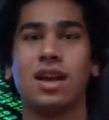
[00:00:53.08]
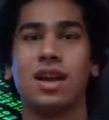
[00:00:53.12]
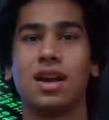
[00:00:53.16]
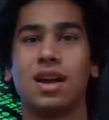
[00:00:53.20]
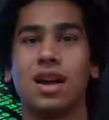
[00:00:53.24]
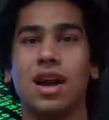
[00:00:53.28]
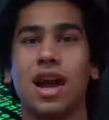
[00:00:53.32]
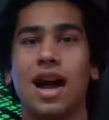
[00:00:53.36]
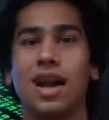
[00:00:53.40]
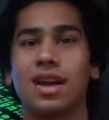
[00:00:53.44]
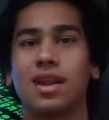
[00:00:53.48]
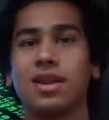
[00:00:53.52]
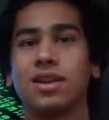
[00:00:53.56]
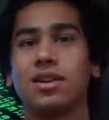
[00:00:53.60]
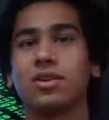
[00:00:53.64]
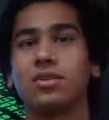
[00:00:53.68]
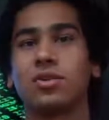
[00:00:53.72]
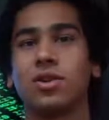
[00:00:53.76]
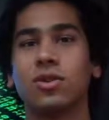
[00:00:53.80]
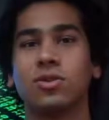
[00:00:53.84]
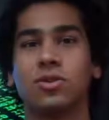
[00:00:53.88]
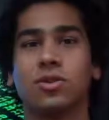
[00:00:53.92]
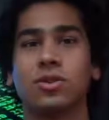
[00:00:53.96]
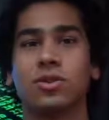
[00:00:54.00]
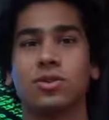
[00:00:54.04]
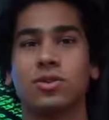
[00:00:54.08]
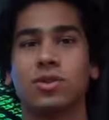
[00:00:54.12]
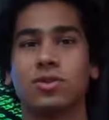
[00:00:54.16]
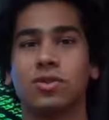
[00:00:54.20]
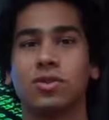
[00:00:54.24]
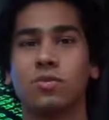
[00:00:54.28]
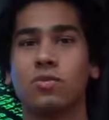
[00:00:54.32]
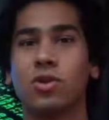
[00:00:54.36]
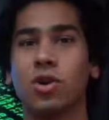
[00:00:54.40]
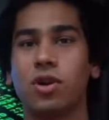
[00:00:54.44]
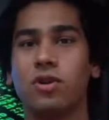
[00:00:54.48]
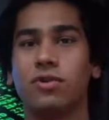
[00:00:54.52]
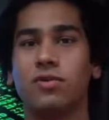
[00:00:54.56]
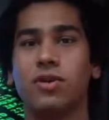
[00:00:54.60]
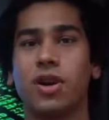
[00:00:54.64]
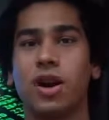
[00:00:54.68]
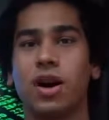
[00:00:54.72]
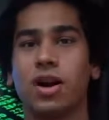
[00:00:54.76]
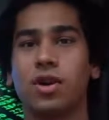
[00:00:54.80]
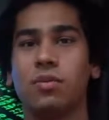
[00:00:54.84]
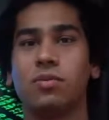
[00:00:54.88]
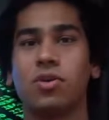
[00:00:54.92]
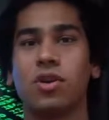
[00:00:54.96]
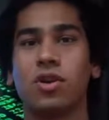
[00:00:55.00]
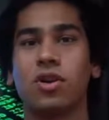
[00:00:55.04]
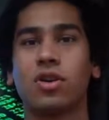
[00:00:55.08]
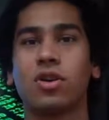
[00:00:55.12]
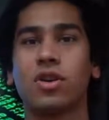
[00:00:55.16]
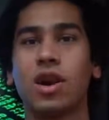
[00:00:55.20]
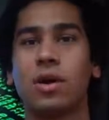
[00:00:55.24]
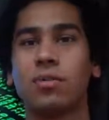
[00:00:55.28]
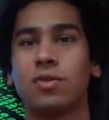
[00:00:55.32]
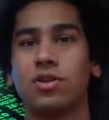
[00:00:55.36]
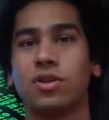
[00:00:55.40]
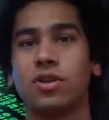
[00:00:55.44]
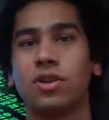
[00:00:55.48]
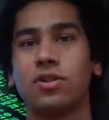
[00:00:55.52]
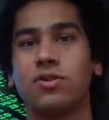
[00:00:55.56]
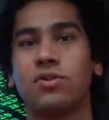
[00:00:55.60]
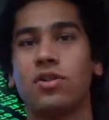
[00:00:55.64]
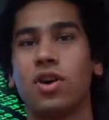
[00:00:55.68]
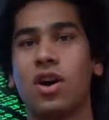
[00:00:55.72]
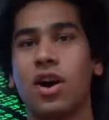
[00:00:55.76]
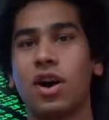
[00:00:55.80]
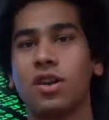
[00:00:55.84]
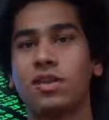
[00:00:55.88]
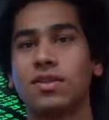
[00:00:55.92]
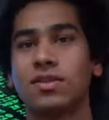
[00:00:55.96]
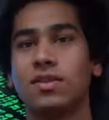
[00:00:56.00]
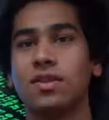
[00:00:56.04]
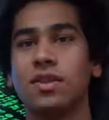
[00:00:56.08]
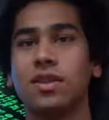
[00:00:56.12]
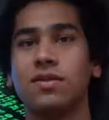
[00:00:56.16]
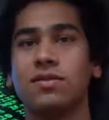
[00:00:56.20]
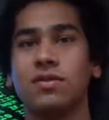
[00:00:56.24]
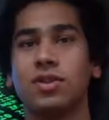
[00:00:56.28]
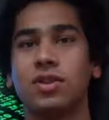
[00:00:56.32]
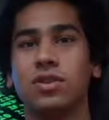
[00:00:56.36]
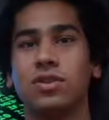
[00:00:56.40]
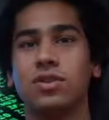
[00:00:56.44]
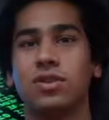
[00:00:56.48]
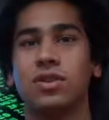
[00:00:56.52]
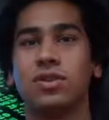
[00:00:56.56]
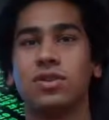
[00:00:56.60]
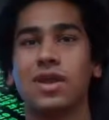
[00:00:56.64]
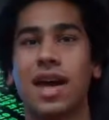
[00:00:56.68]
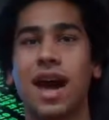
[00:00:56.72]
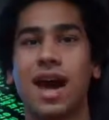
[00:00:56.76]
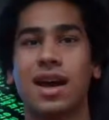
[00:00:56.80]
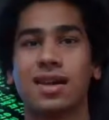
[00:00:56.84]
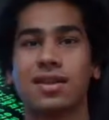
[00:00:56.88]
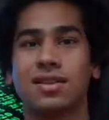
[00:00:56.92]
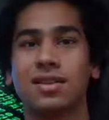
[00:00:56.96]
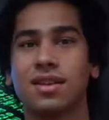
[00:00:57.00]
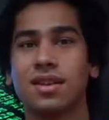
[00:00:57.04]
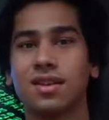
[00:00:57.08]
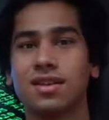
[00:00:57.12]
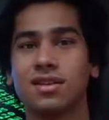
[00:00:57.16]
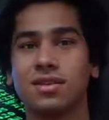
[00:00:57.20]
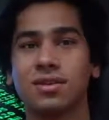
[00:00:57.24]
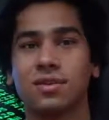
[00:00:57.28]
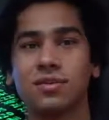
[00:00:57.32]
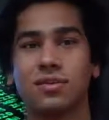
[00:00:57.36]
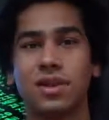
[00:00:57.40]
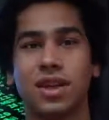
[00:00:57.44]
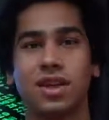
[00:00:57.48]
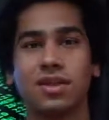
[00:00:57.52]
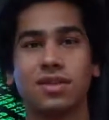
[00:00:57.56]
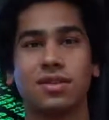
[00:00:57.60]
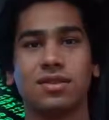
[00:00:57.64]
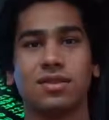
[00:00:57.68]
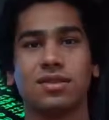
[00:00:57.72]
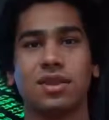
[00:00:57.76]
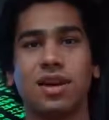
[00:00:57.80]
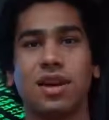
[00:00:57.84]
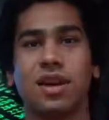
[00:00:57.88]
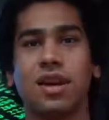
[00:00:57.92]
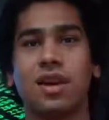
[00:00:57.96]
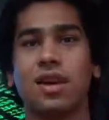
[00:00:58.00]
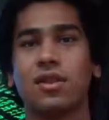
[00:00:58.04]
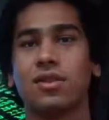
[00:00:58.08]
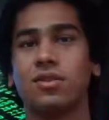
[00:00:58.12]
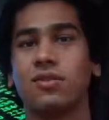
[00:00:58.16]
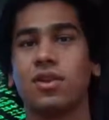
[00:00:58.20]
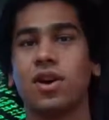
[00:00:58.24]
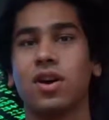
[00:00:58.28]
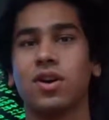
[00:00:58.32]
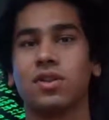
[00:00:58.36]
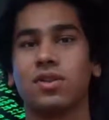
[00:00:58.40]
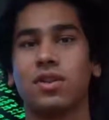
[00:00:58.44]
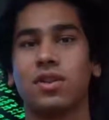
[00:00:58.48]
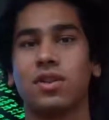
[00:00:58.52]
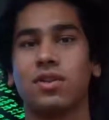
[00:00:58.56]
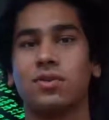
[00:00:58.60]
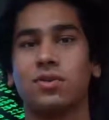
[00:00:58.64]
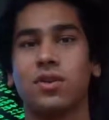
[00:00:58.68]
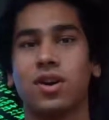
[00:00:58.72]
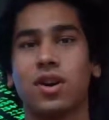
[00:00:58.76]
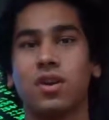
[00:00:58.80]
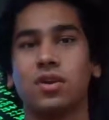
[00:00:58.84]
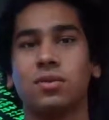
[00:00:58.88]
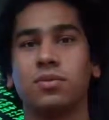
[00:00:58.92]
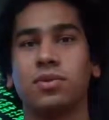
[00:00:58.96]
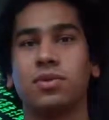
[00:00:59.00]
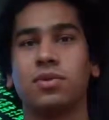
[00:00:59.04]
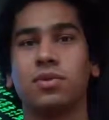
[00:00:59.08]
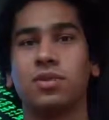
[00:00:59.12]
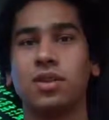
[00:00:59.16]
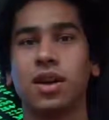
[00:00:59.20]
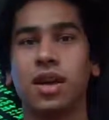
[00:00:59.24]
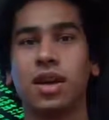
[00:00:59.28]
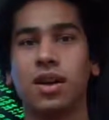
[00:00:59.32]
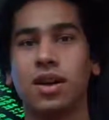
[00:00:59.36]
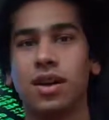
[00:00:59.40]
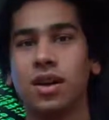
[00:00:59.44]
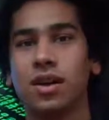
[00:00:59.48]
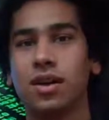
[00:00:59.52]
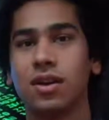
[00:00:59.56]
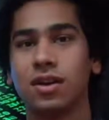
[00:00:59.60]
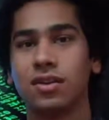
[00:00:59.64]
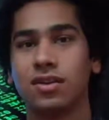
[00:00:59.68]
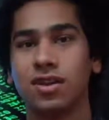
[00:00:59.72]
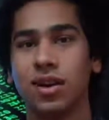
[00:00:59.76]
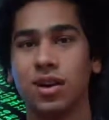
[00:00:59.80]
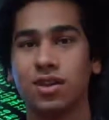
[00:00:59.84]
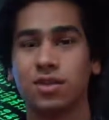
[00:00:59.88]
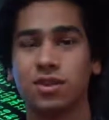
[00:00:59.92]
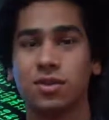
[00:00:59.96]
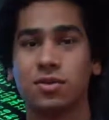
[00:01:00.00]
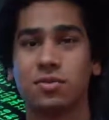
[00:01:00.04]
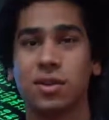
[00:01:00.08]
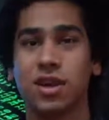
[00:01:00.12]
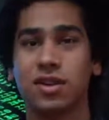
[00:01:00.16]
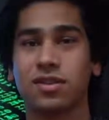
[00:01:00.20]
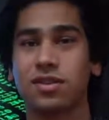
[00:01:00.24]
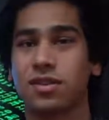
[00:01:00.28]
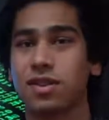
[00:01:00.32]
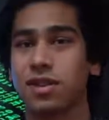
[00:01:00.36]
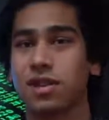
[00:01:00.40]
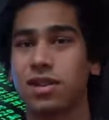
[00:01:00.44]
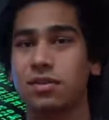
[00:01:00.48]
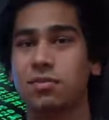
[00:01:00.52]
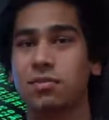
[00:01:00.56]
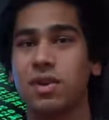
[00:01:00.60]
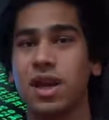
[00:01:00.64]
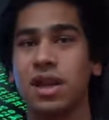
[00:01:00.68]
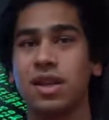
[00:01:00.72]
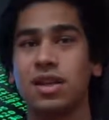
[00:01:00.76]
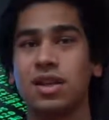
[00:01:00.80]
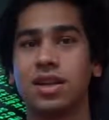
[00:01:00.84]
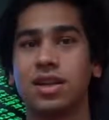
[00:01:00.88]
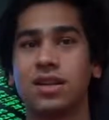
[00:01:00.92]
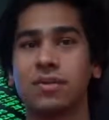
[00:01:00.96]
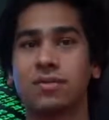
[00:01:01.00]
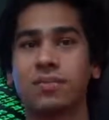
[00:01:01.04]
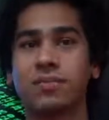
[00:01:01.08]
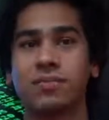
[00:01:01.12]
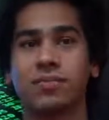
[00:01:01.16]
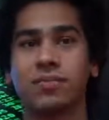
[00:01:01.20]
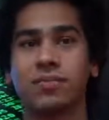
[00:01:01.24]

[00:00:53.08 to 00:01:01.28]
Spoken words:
Hacking is also used to modify a program or a device to give users access to features that are otherwise unavailable, such as by circuit bending.